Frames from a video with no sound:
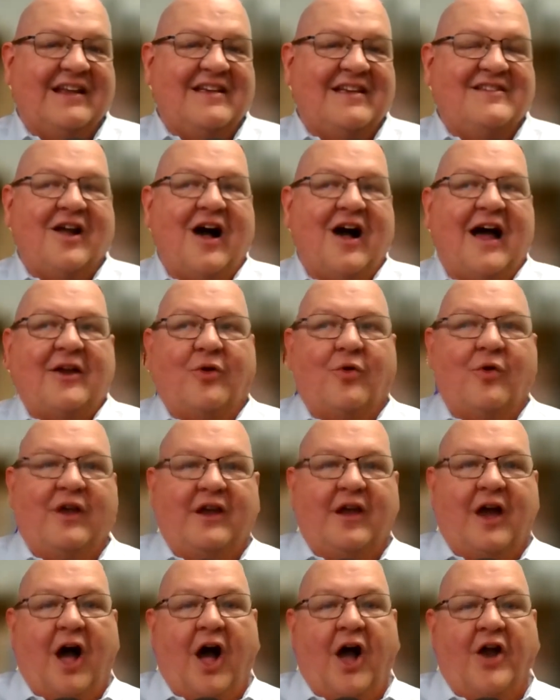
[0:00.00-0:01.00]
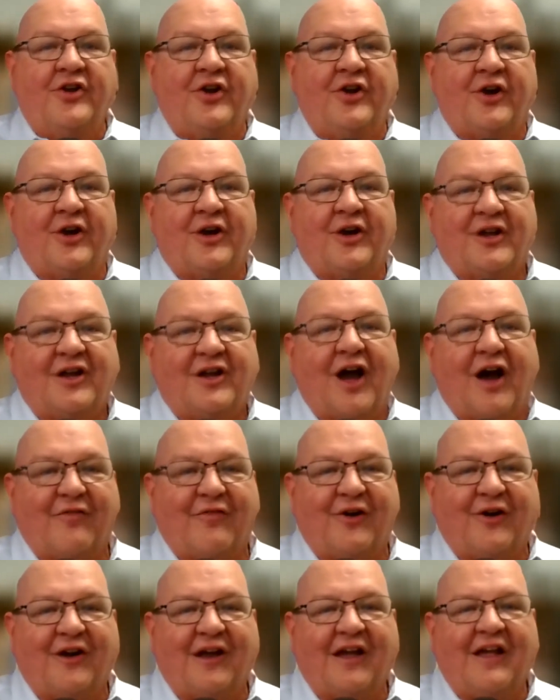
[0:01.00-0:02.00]
He's not going to
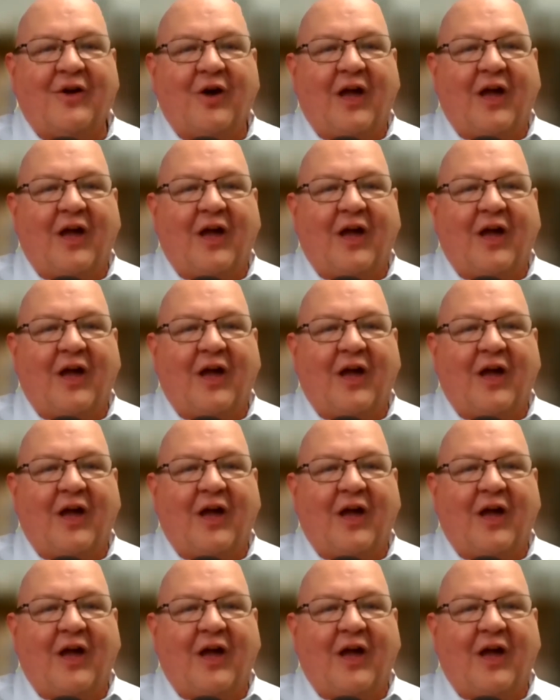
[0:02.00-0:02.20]
undercover